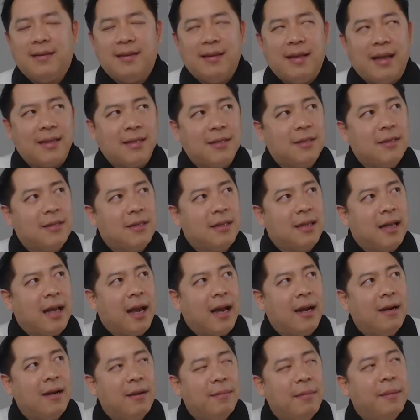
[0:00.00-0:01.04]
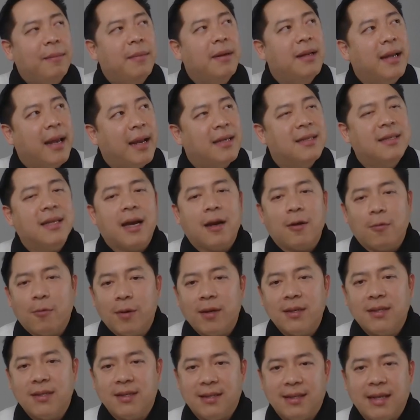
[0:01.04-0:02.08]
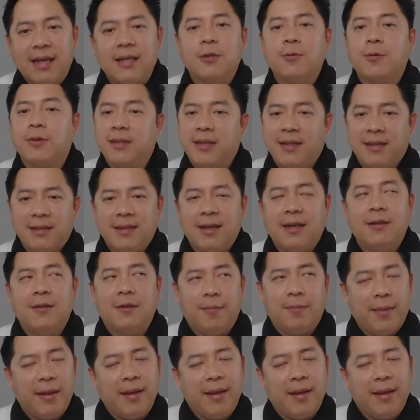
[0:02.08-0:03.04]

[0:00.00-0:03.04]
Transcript: That's, I remember the exact words. That's what he said.